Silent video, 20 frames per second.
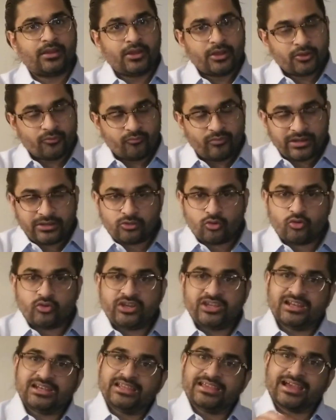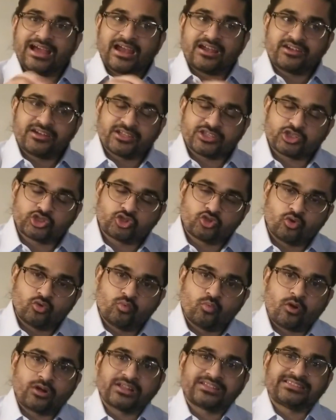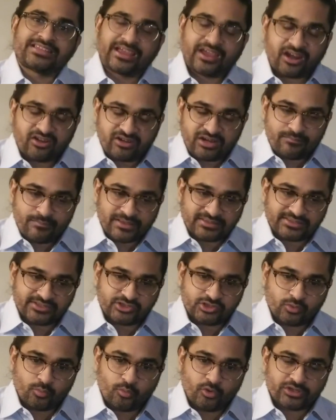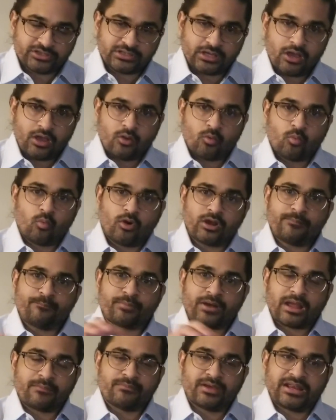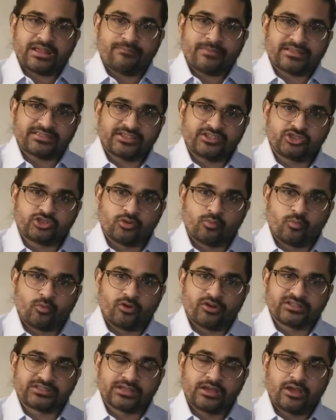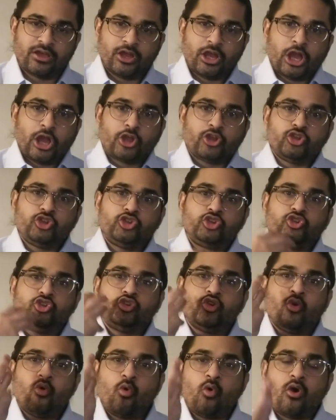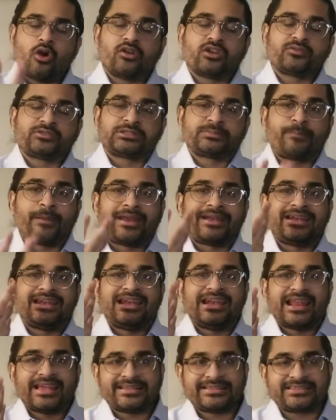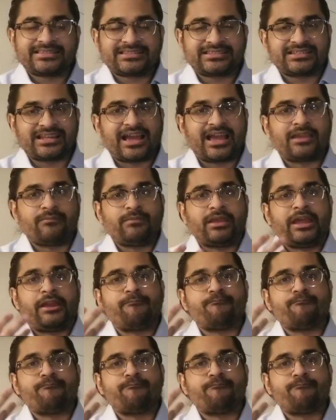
When you really understood what a secondary messenger was, what a primary messenger was, you spend less time in